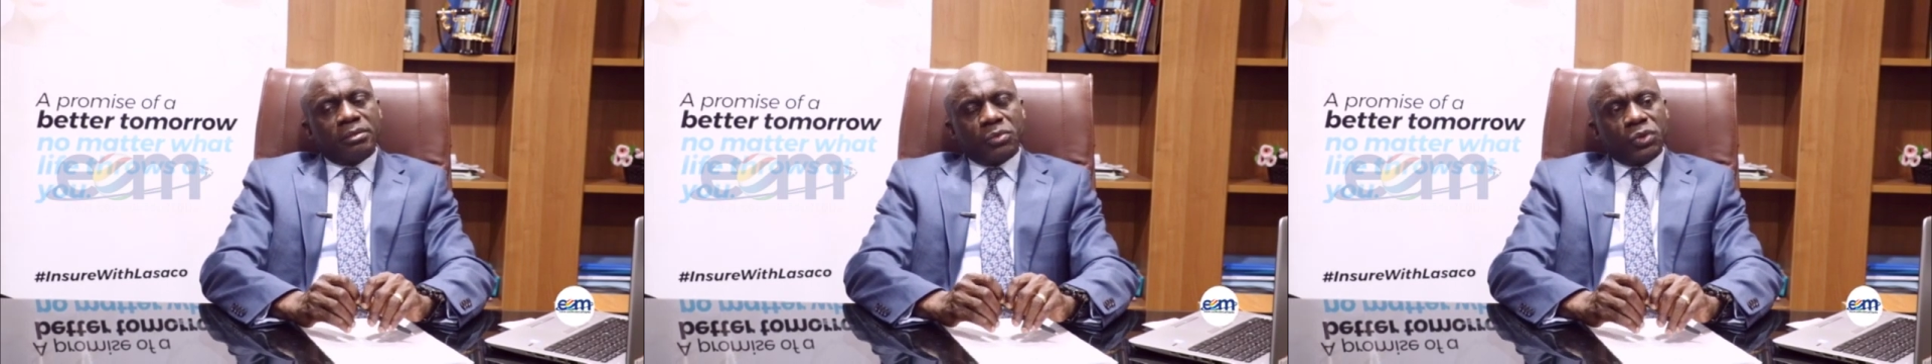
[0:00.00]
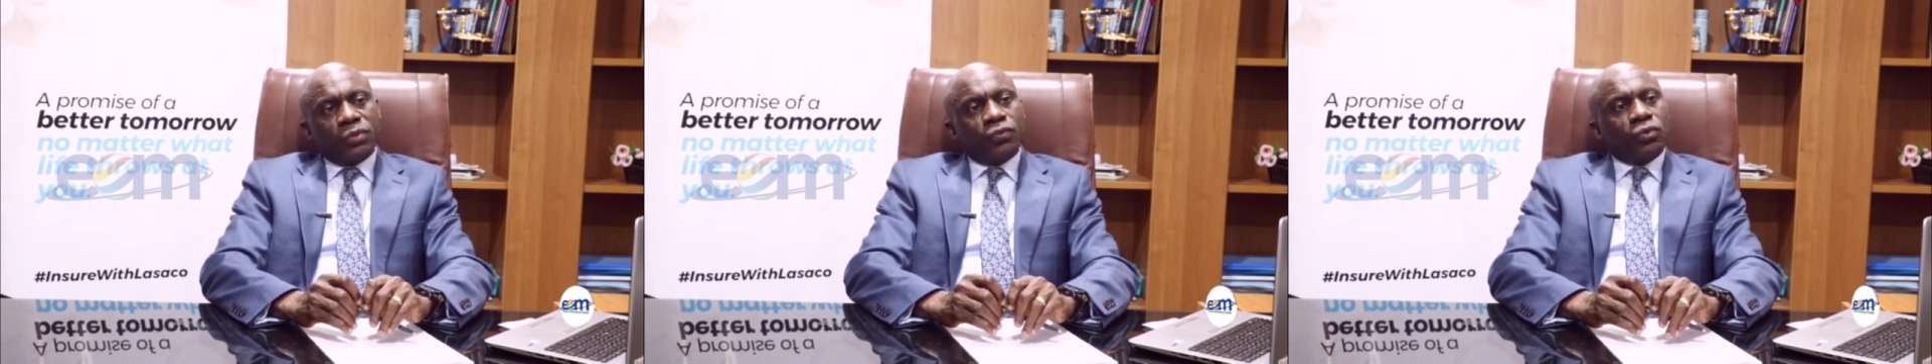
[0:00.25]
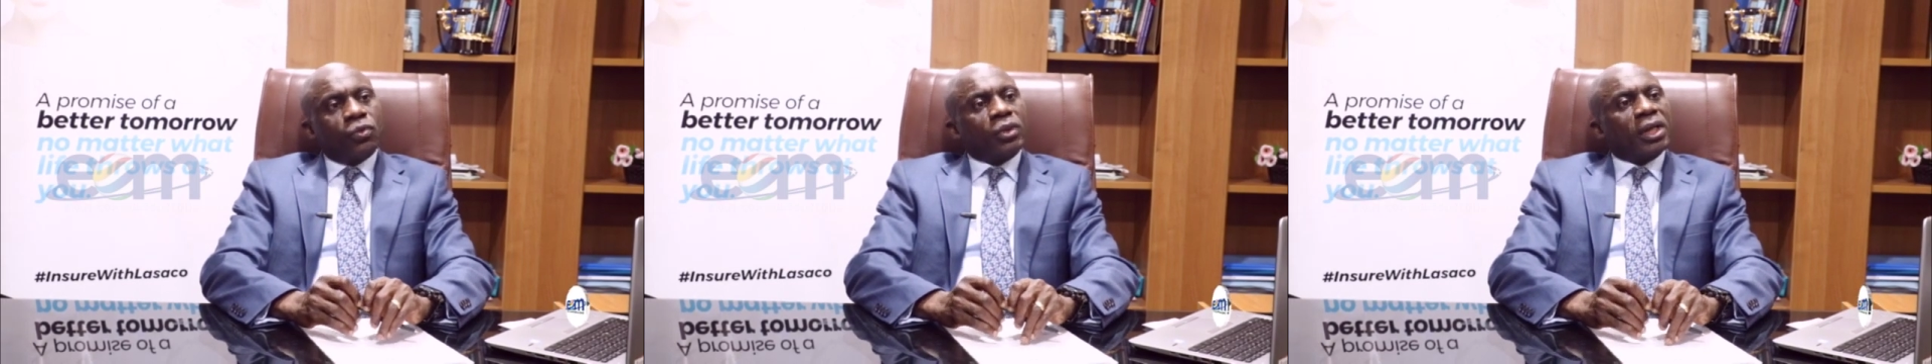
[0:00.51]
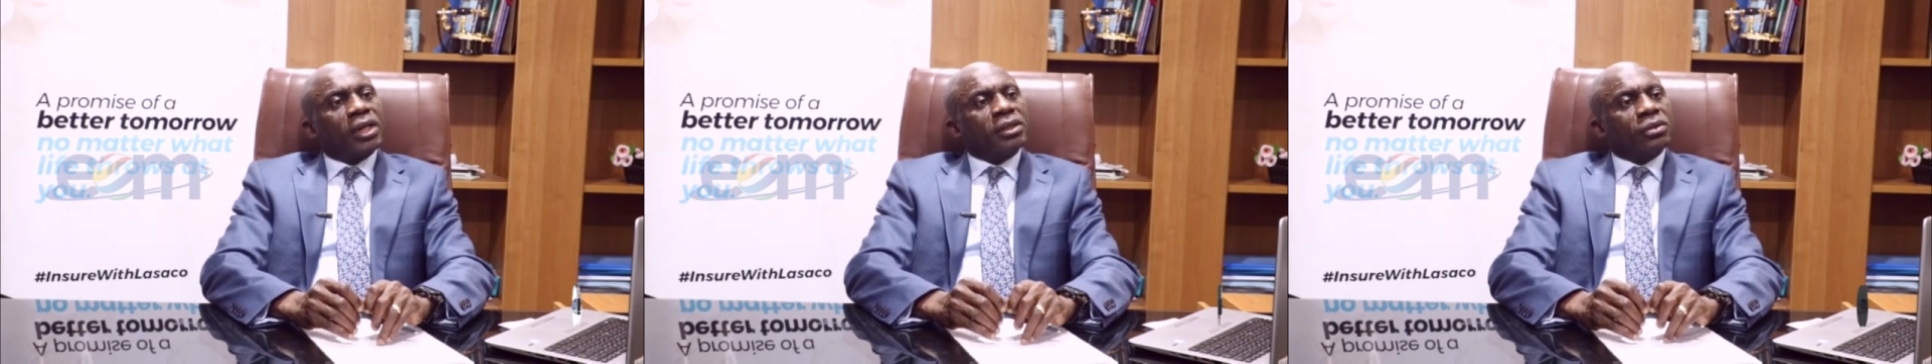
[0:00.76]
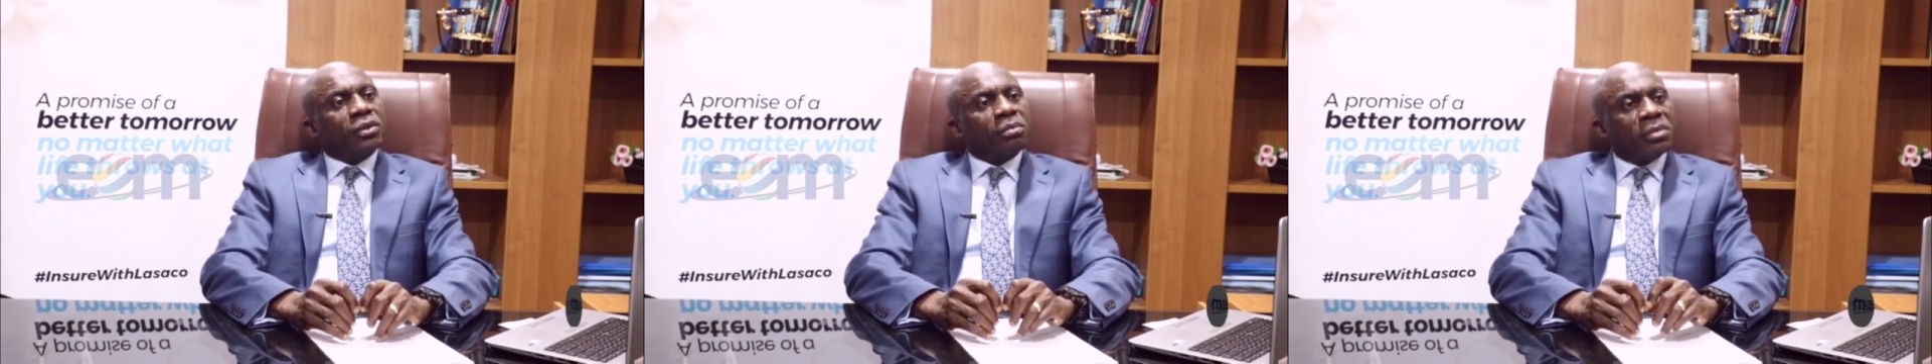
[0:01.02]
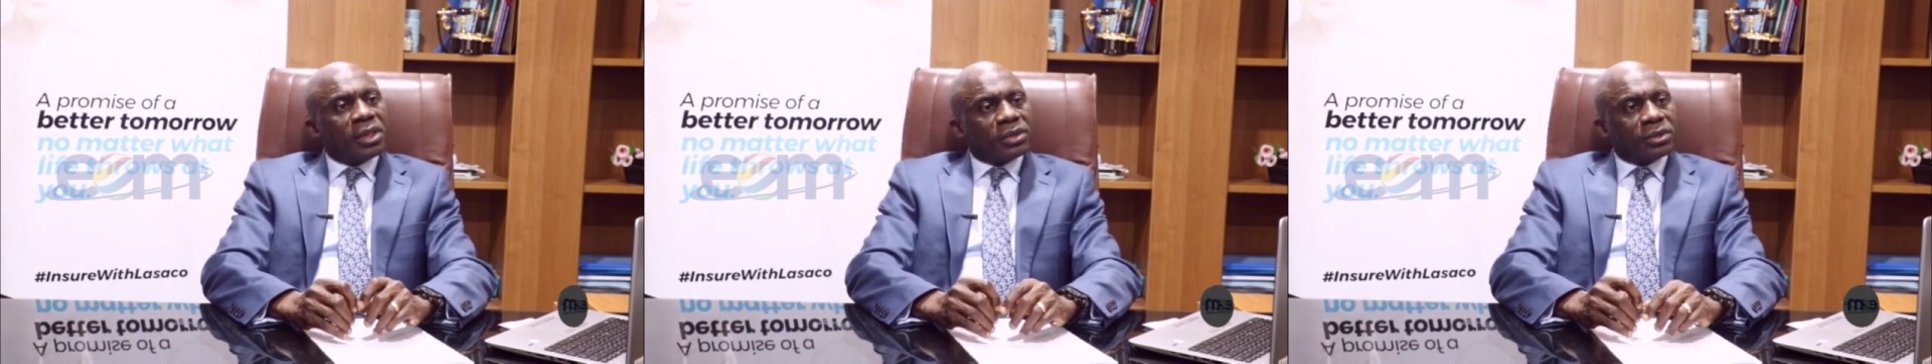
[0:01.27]
but if you look at the
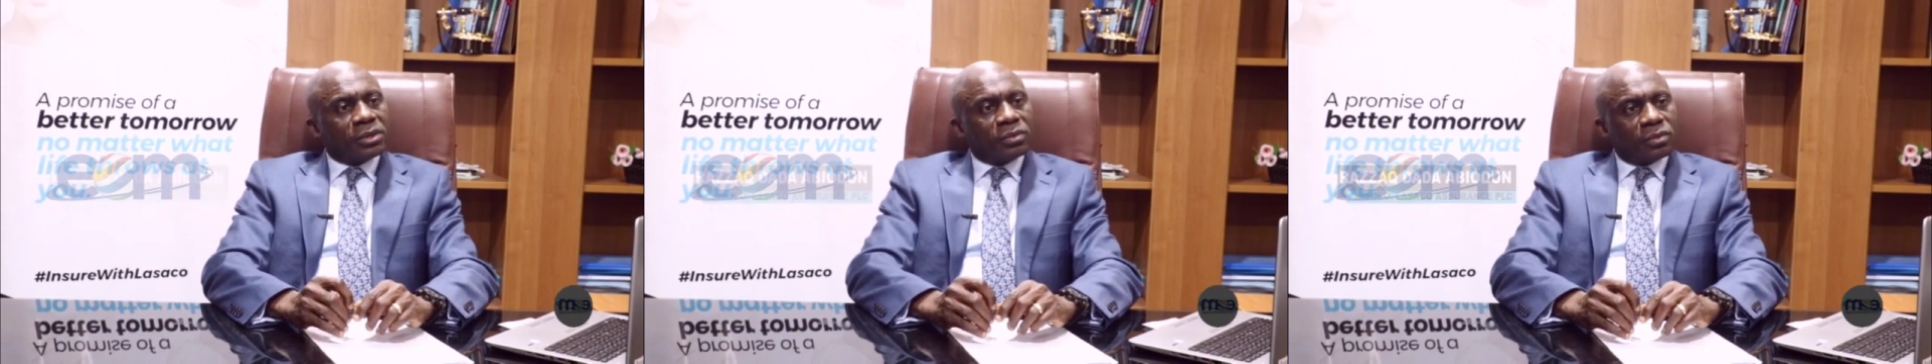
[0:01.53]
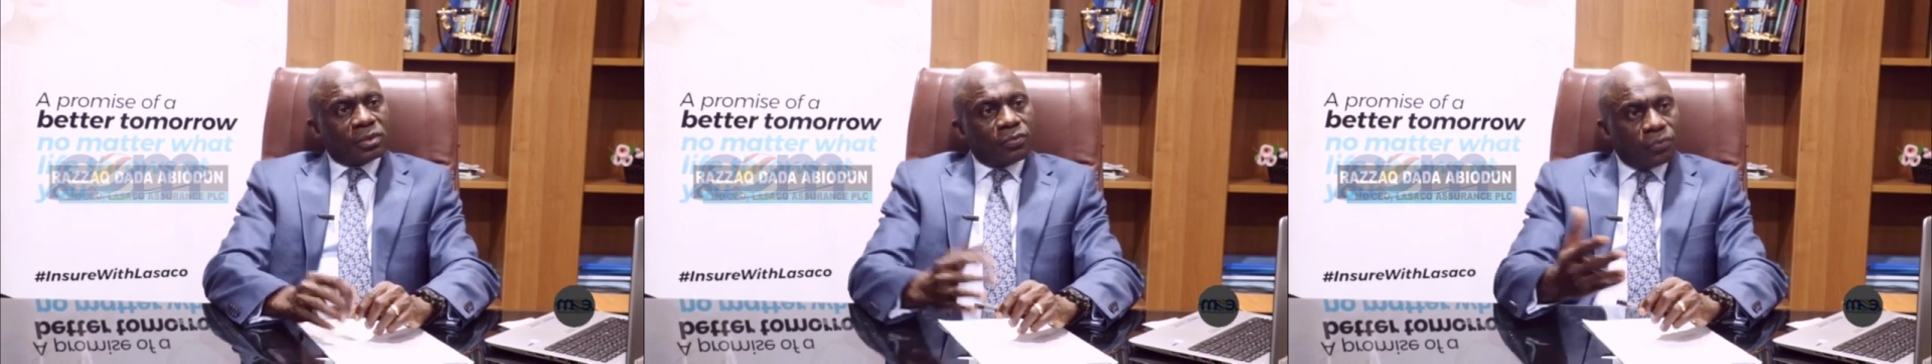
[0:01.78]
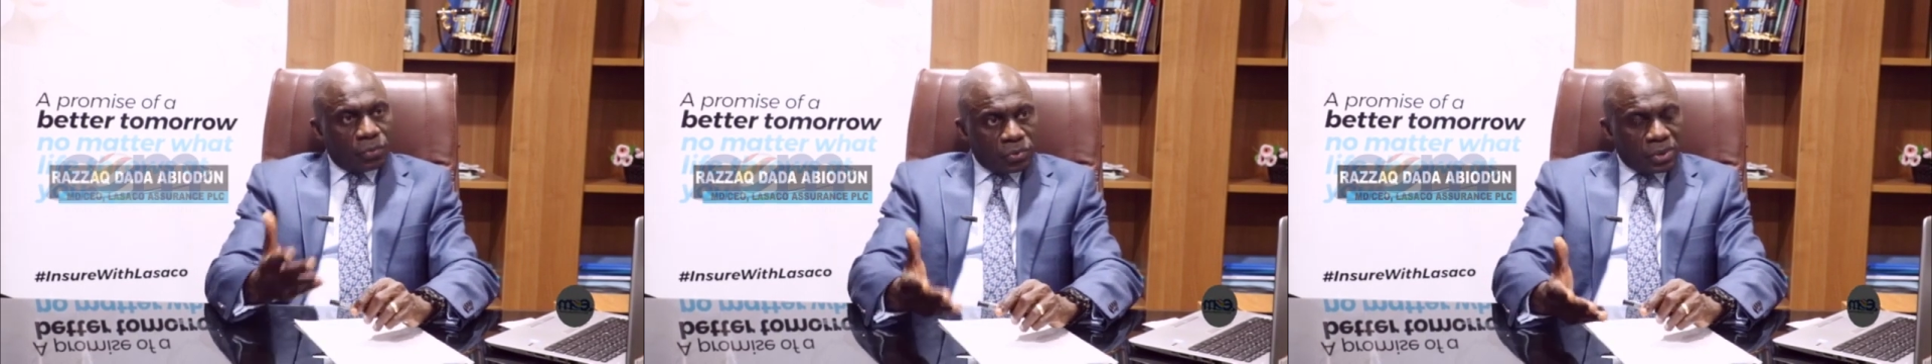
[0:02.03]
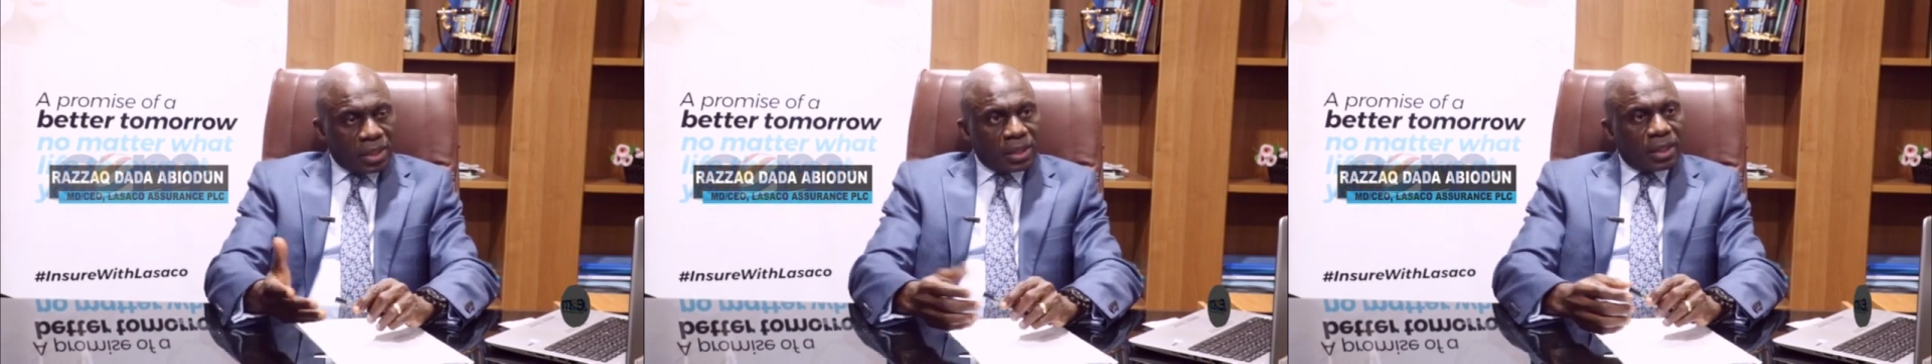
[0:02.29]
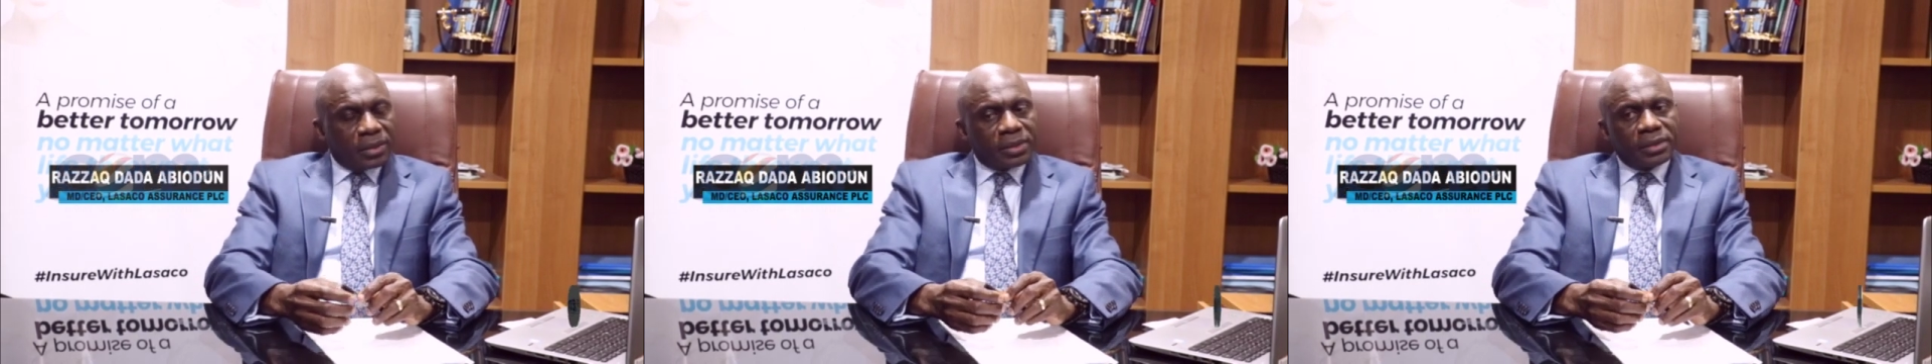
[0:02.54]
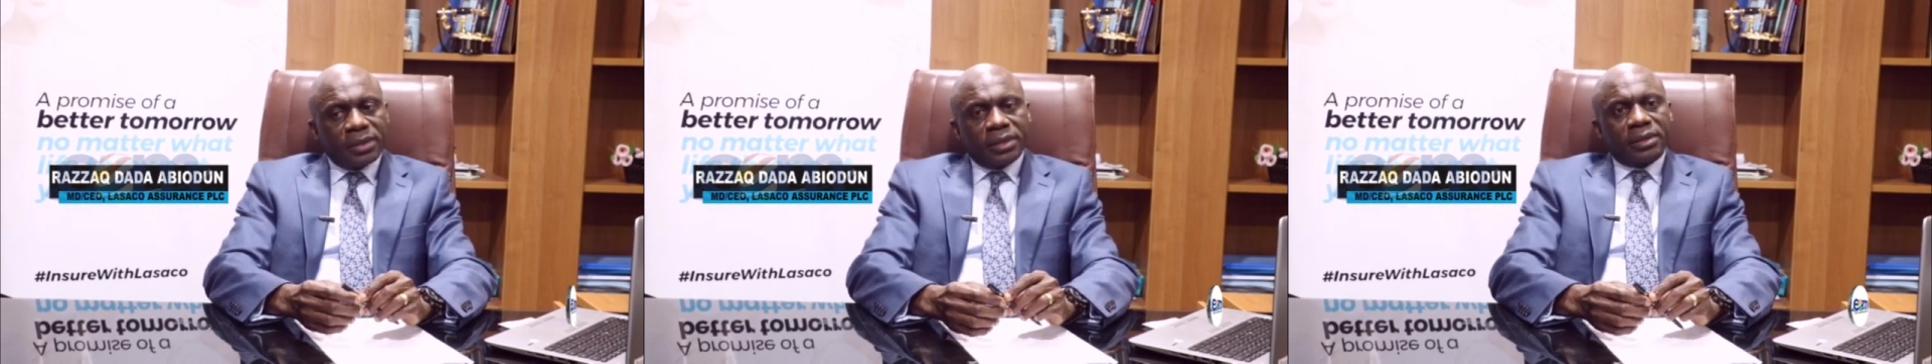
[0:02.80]
numbers, the few that are
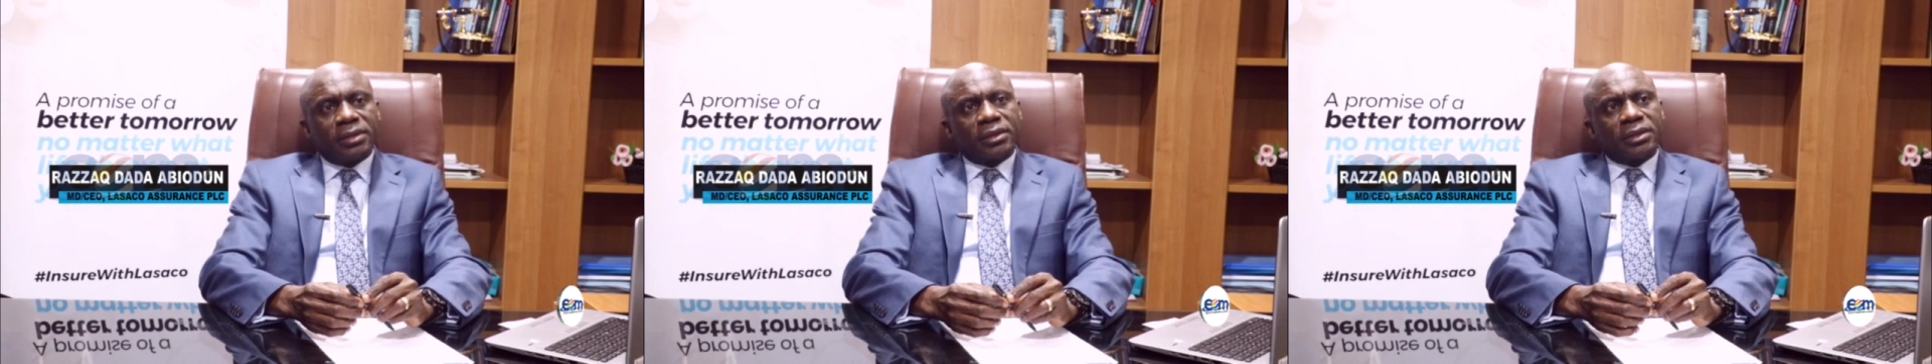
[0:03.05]
rated,